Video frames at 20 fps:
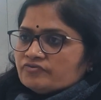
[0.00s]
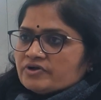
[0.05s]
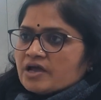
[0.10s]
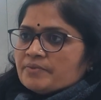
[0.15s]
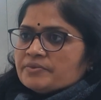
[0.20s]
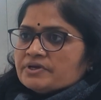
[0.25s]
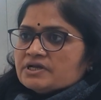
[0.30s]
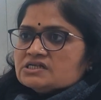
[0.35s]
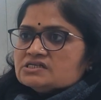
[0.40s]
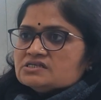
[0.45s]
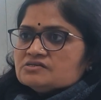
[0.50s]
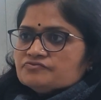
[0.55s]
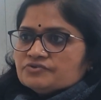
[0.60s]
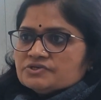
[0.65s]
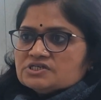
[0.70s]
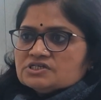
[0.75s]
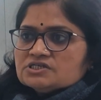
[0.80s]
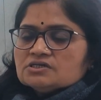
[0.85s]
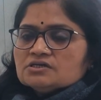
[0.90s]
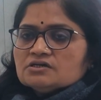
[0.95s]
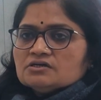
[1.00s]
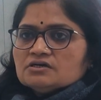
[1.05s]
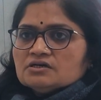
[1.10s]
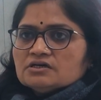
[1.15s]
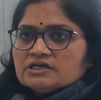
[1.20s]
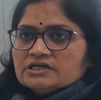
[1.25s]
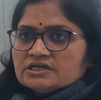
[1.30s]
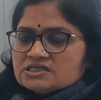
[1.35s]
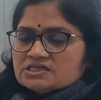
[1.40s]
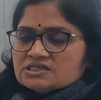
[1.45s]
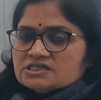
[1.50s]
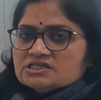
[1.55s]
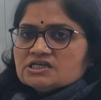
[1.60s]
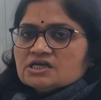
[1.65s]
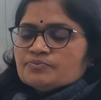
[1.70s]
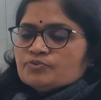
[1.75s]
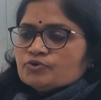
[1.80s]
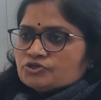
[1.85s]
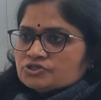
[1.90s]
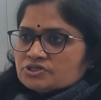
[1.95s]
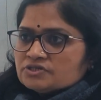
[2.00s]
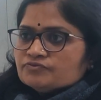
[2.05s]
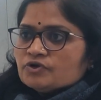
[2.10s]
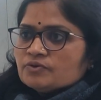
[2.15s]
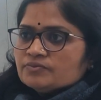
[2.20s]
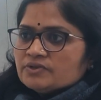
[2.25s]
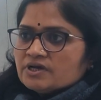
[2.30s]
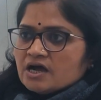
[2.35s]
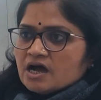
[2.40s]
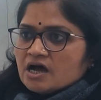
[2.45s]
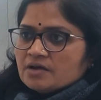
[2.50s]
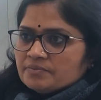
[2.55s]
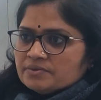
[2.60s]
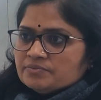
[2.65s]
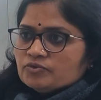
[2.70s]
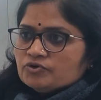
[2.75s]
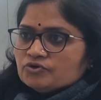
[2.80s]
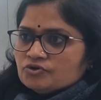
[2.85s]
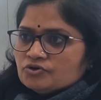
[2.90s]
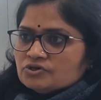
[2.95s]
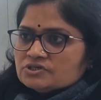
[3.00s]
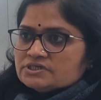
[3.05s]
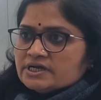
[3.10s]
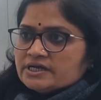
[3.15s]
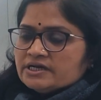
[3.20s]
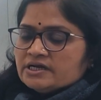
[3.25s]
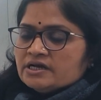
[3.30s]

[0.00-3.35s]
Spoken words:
chemicals which industries are producing from the carbon monoxide,